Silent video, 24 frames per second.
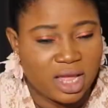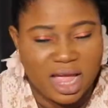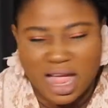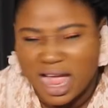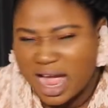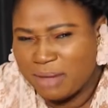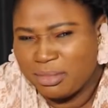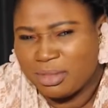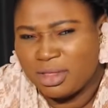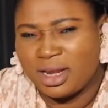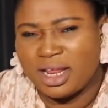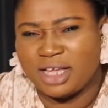
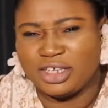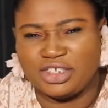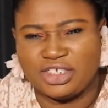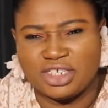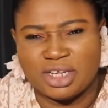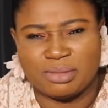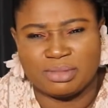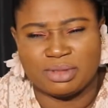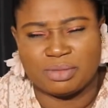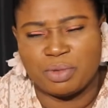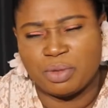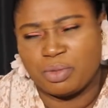I'm not
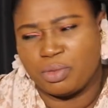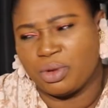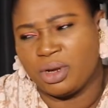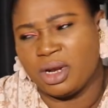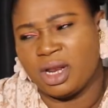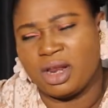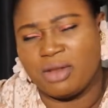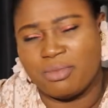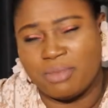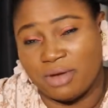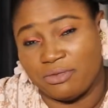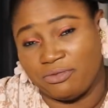ashamed. People, a
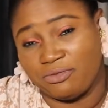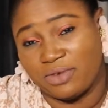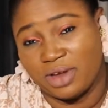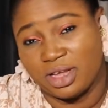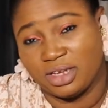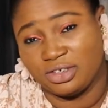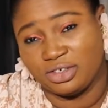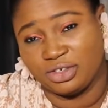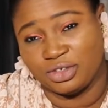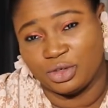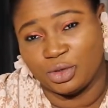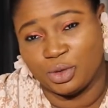lot of my
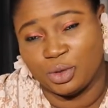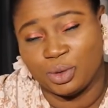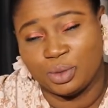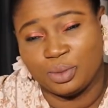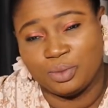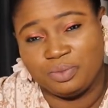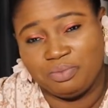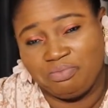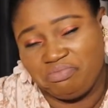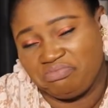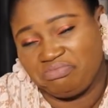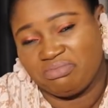friends know.
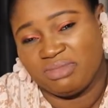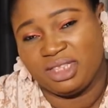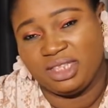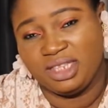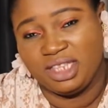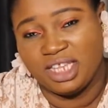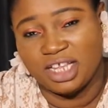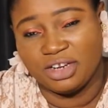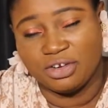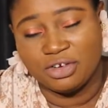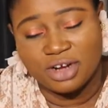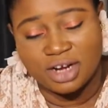
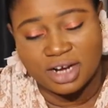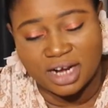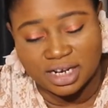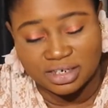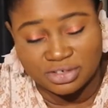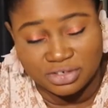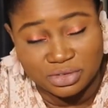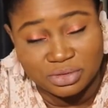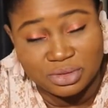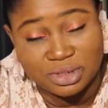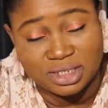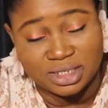They know that I
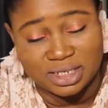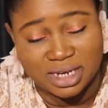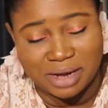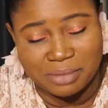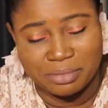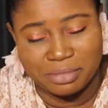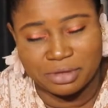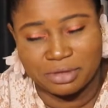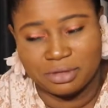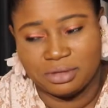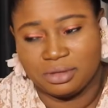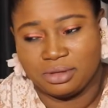do
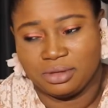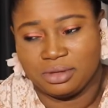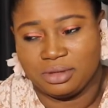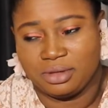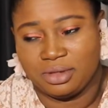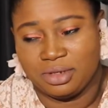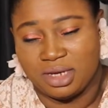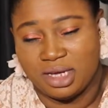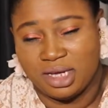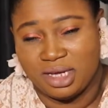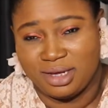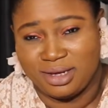stammer.
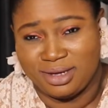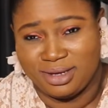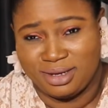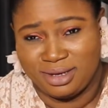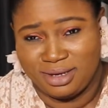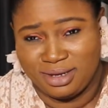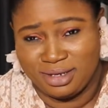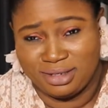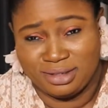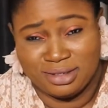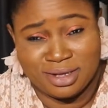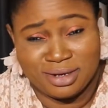
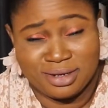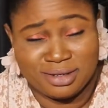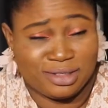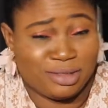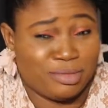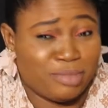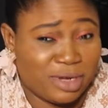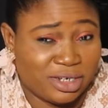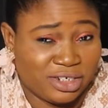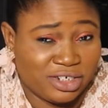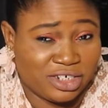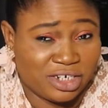It's nothing to
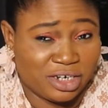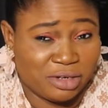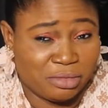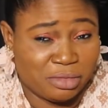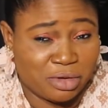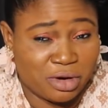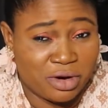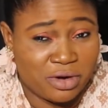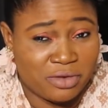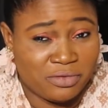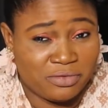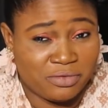be ashamed
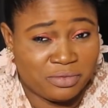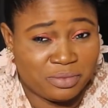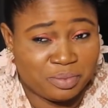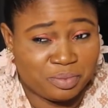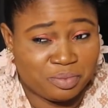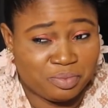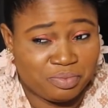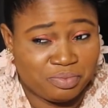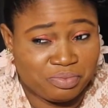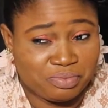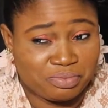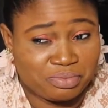of.
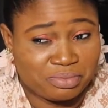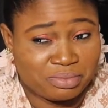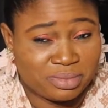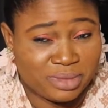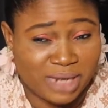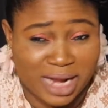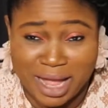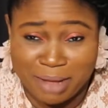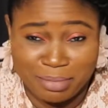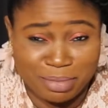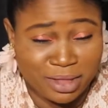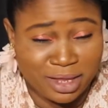
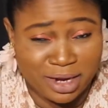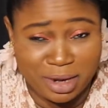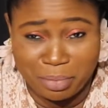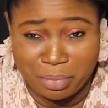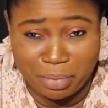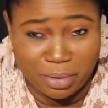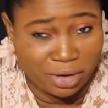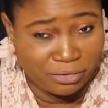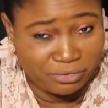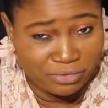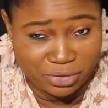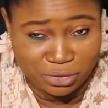I'm not a
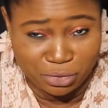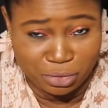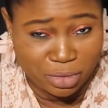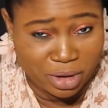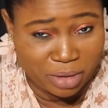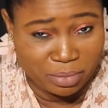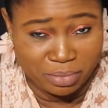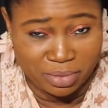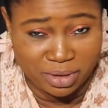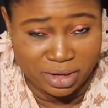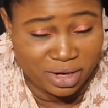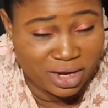perfect
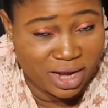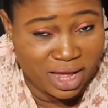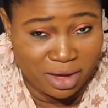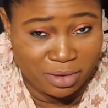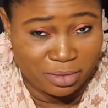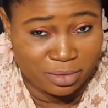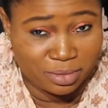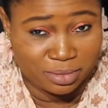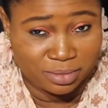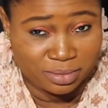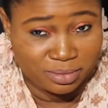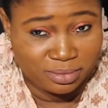woman being now.